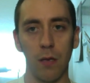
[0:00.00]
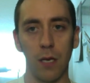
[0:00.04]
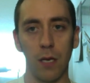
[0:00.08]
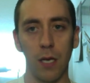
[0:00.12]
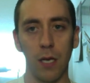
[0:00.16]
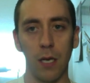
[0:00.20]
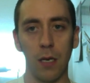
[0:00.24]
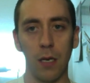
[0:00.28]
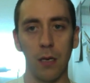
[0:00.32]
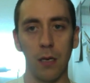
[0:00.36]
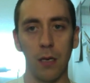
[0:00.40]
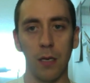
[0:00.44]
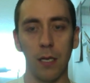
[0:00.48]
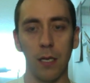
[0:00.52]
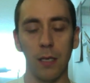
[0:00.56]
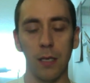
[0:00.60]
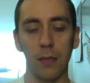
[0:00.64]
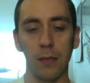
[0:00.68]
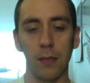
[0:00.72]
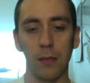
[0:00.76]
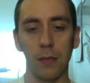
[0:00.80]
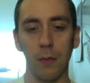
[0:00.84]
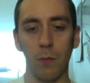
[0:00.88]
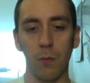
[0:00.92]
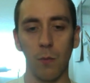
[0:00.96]
in
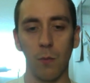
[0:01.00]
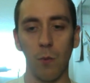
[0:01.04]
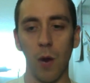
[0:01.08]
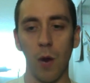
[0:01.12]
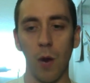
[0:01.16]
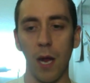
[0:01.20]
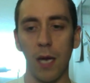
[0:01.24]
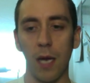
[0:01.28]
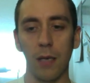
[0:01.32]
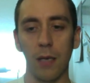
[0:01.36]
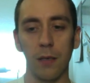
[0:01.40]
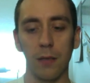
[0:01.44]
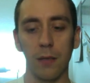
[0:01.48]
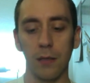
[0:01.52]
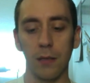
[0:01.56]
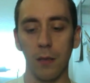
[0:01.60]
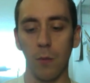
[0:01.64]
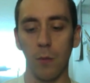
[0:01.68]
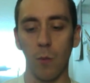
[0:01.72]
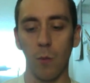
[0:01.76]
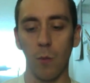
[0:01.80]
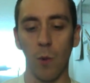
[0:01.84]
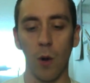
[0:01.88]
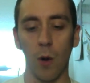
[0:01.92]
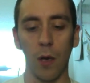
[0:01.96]
some way to
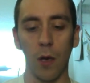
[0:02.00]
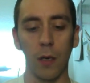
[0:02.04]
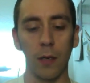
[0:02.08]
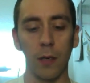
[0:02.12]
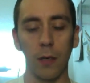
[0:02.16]
someone,